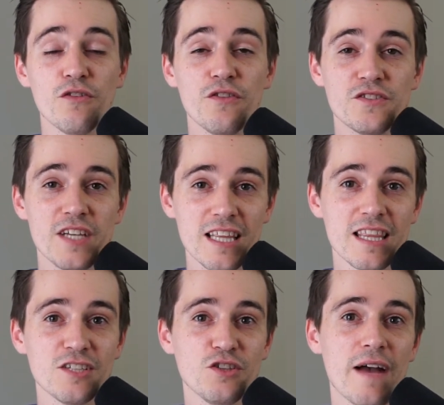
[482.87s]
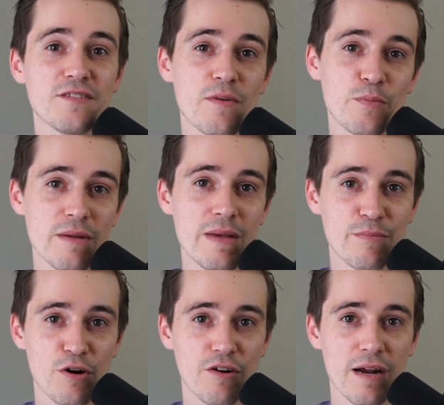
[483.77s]
Second thing is you have to have a premium
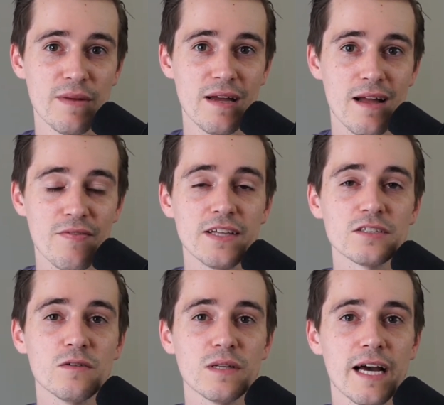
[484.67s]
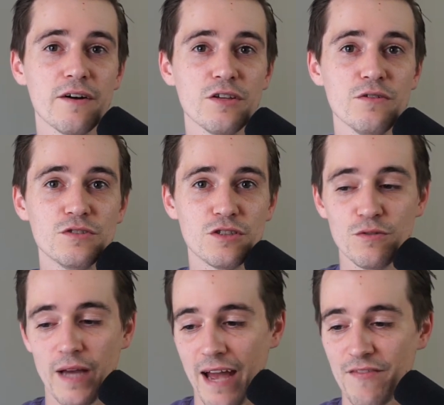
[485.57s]
program. That's going to allow you
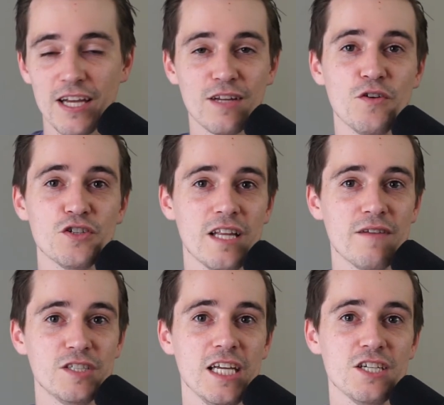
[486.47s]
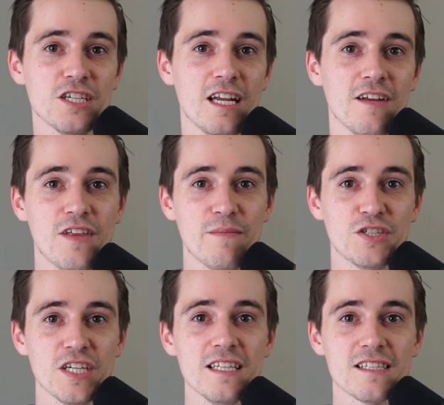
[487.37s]
to have that conversion, that retention, and if that
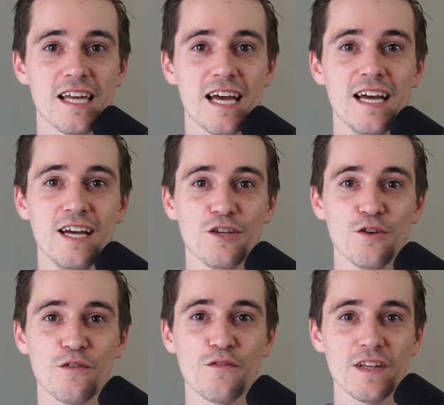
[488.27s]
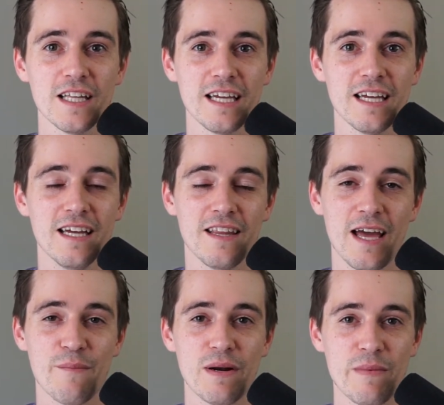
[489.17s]
machine's there, you're filling
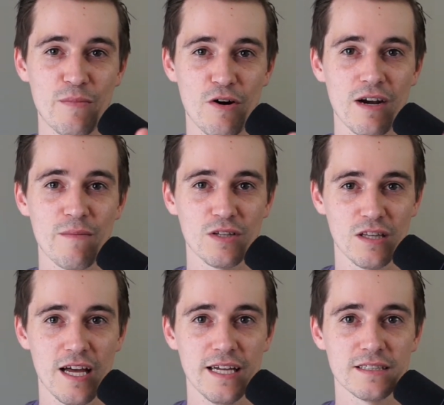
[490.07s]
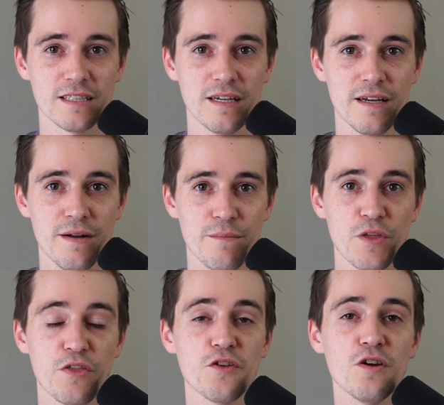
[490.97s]
that premium program with clients.
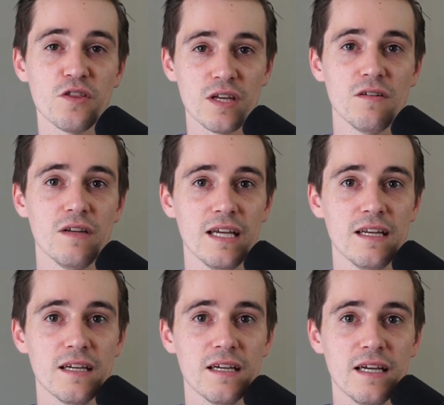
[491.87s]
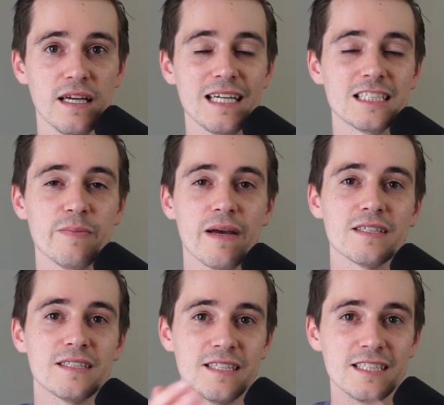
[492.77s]
The third thing you need is to be able to
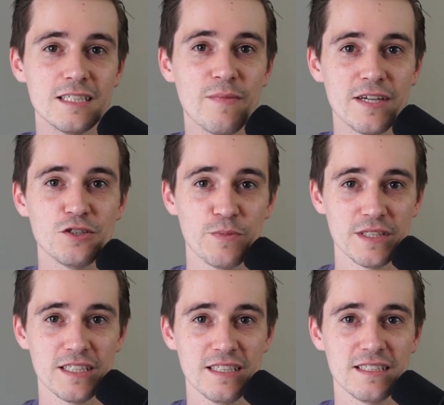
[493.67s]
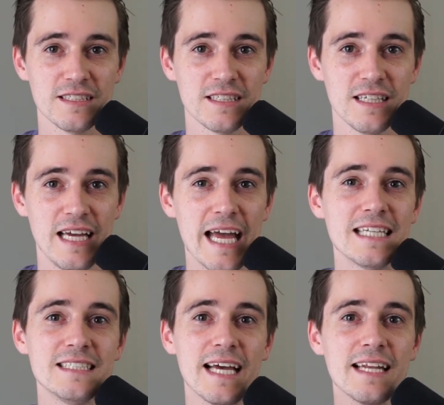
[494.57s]
systemize your business
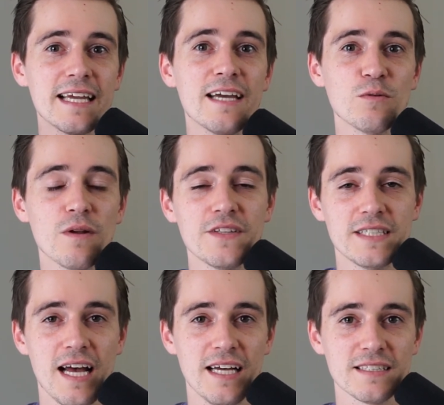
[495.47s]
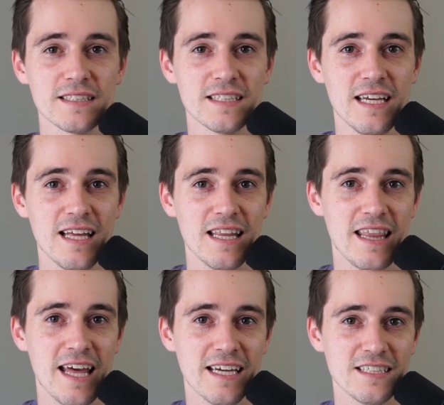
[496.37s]
and delegate all of the tasks
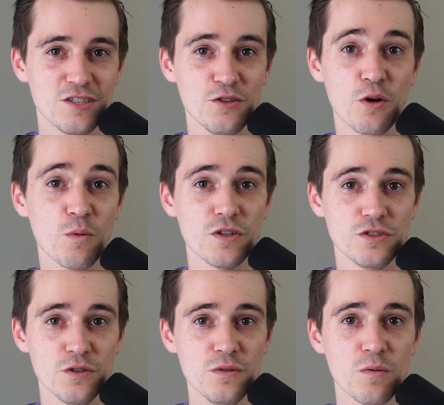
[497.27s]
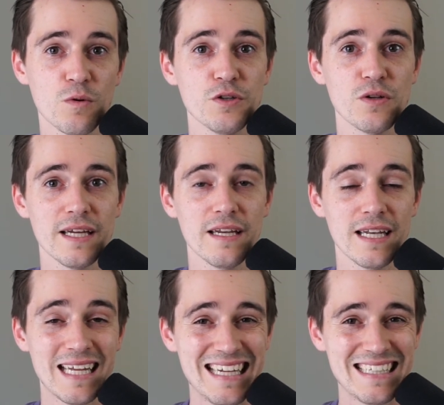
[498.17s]
that you don't want to do or you're
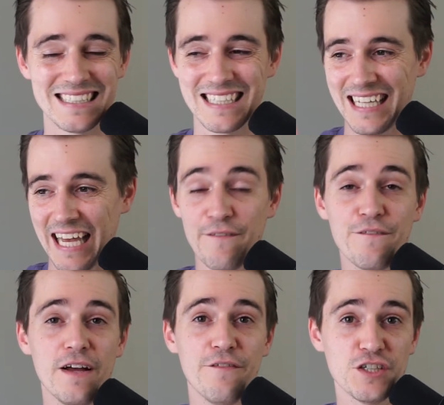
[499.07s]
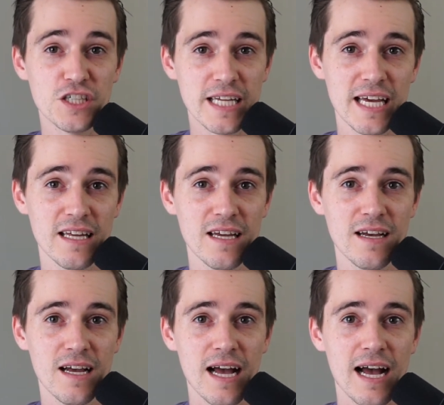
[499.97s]
least efficient at,
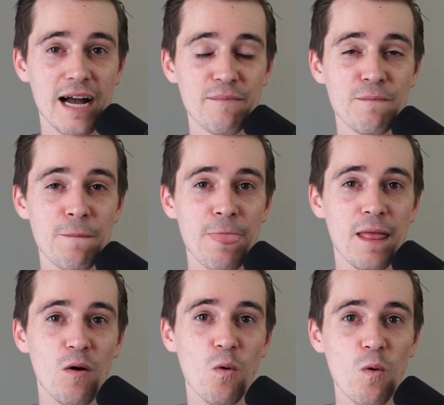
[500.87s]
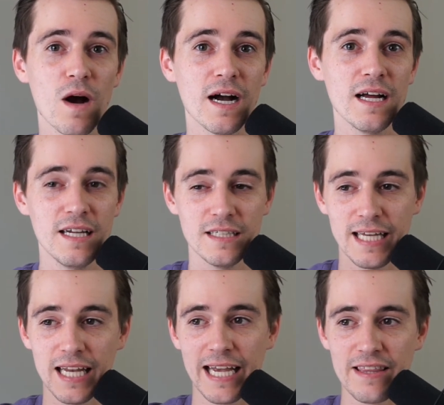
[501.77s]
or
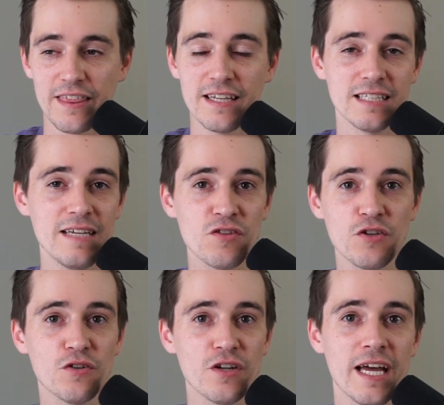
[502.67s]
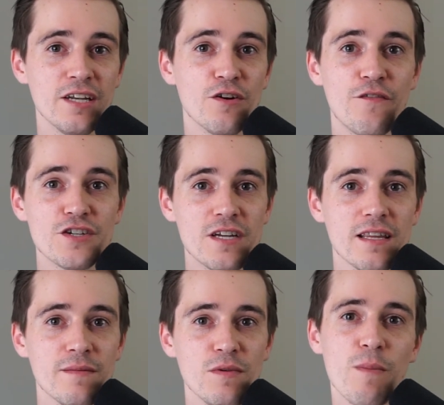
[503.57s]
delegate the things that even though you're good at and you're efficient at
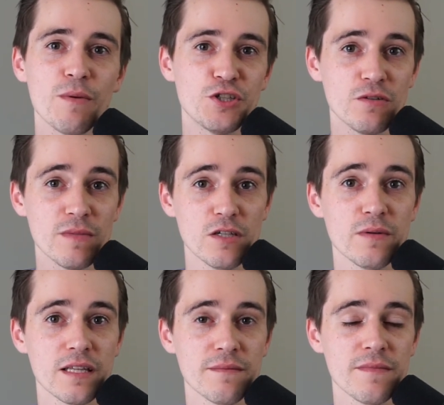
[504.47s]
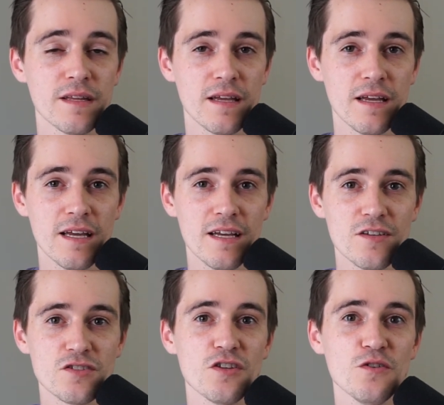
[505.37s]
them, you probably shouldn't be doing them,
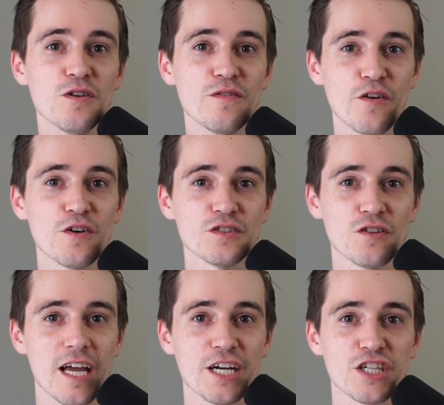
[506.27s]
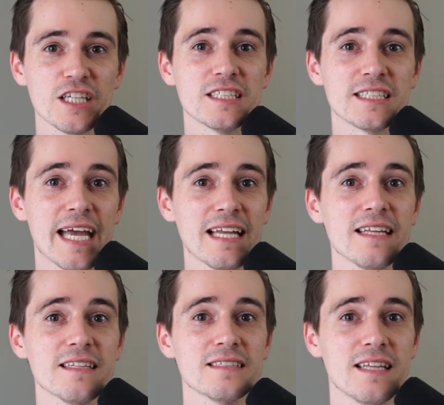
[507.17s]
so that you can focus on actually
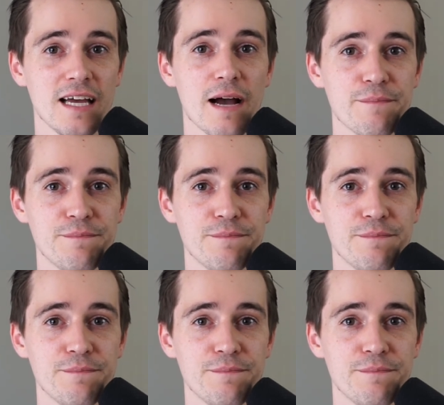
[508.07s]
scaling this thing up.